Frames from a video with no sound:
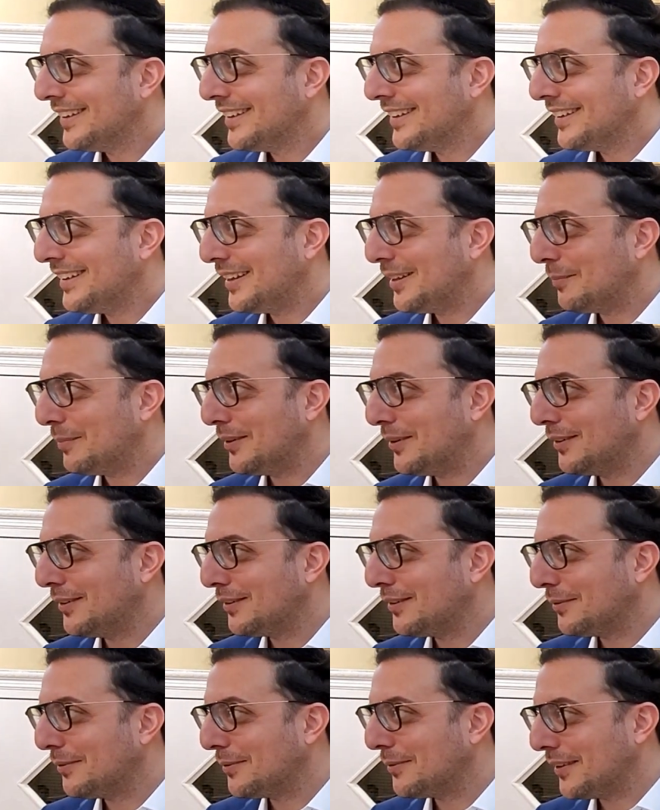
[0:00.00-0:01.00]
Now the
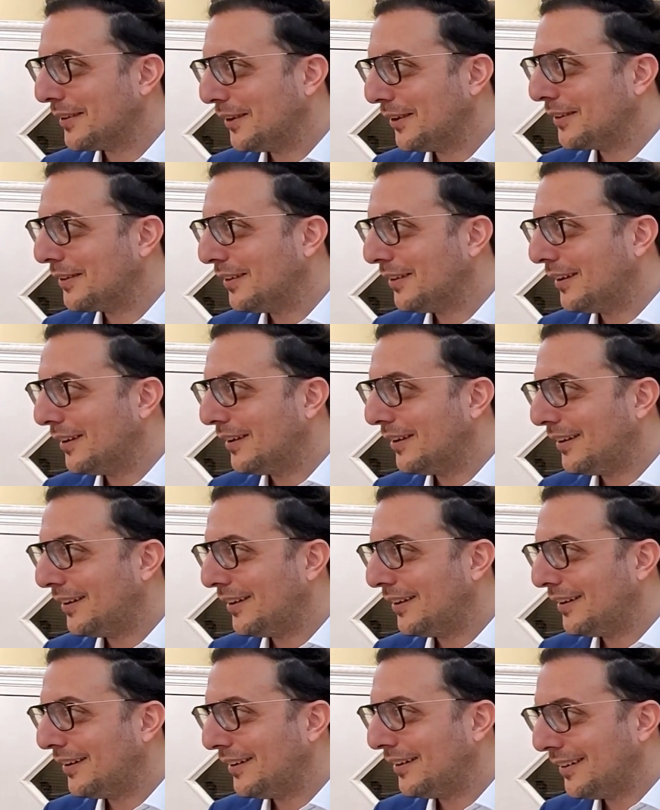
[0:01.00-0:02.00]
Berditchever was the
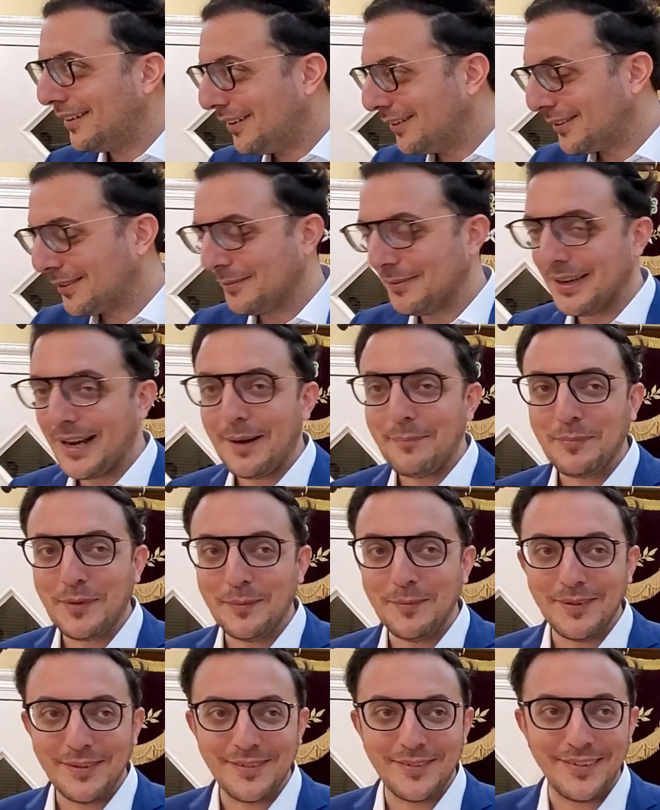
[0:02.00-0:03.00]
ultimate
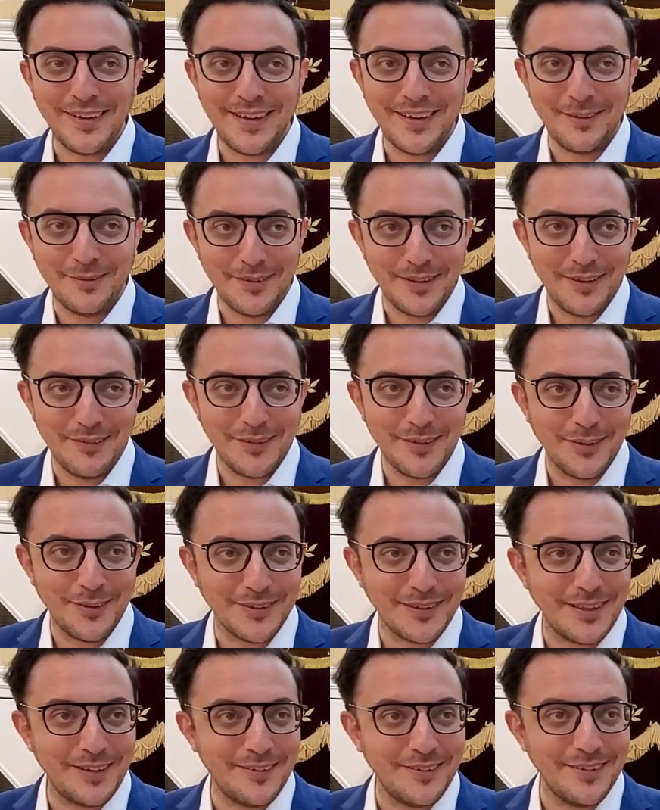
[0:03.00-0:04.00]
optimist, right? He would never
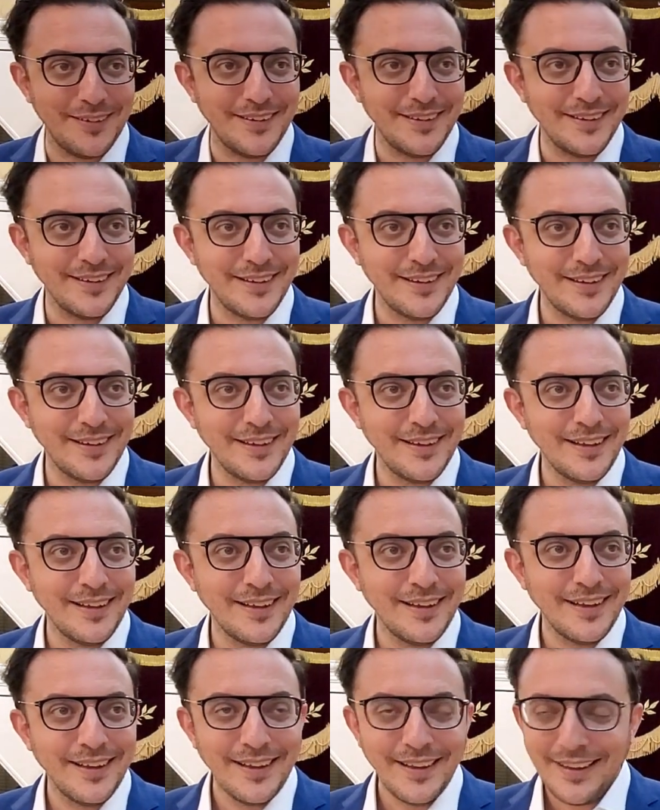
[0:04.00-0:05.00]
talk that way.
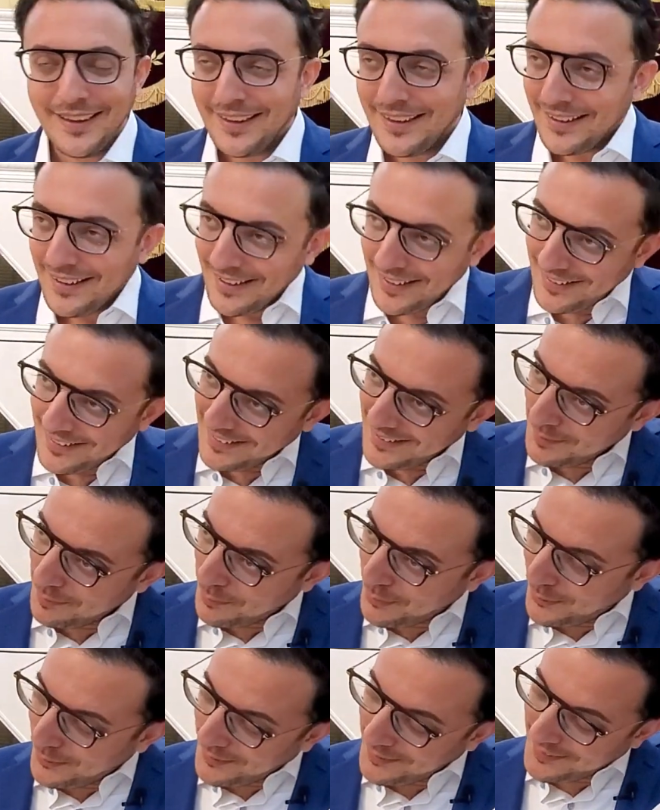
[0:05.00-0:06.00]
And then he
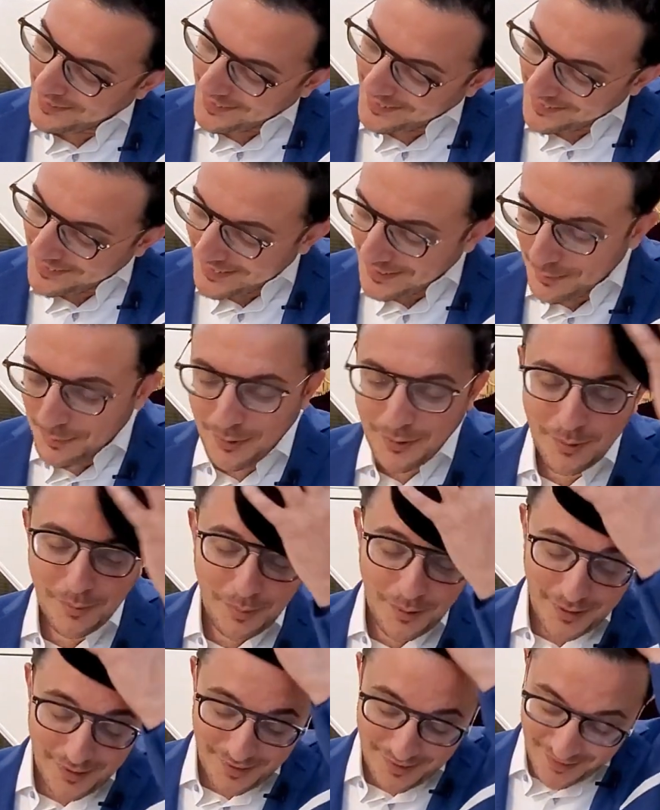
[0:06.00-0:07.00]
paused and he said, but
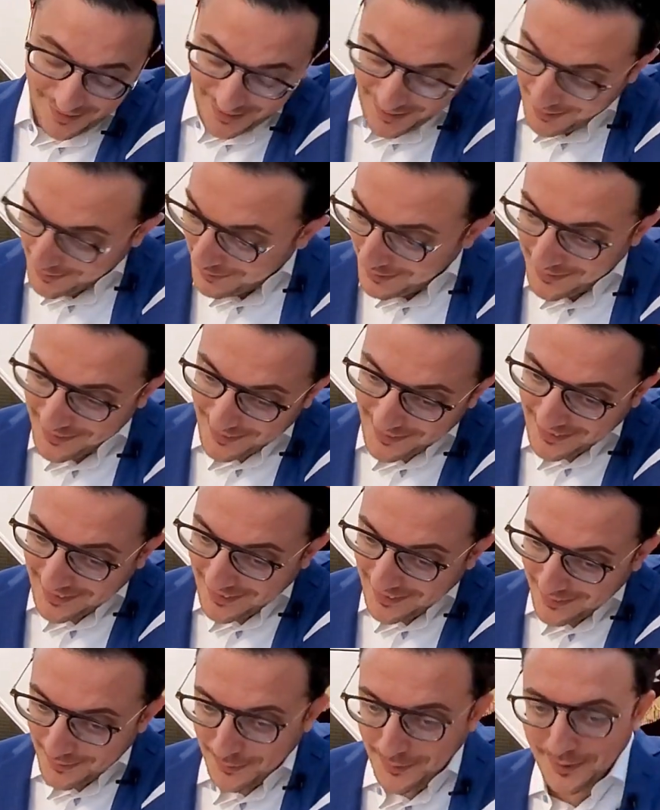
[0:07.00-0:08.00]
Rebbeinu Shalom, listen to
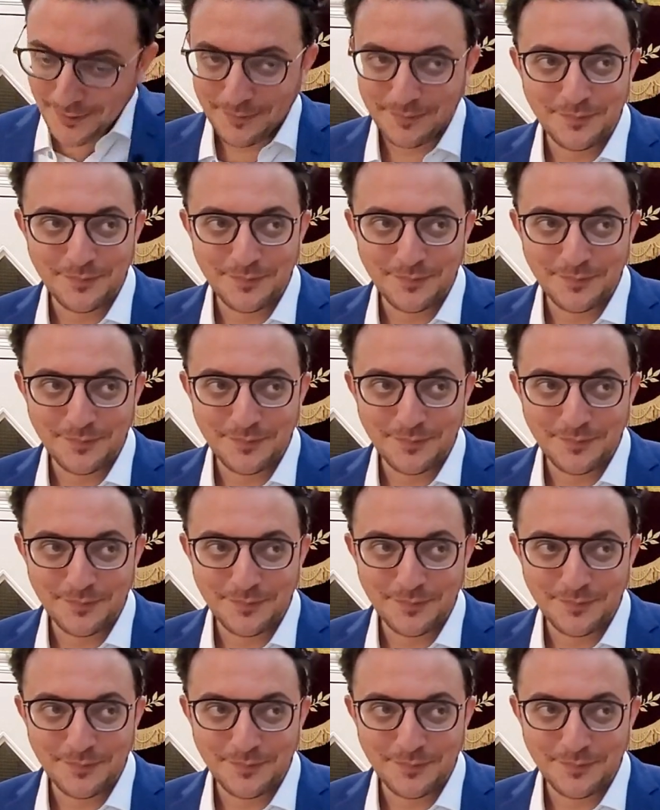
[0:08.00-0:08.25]
this one.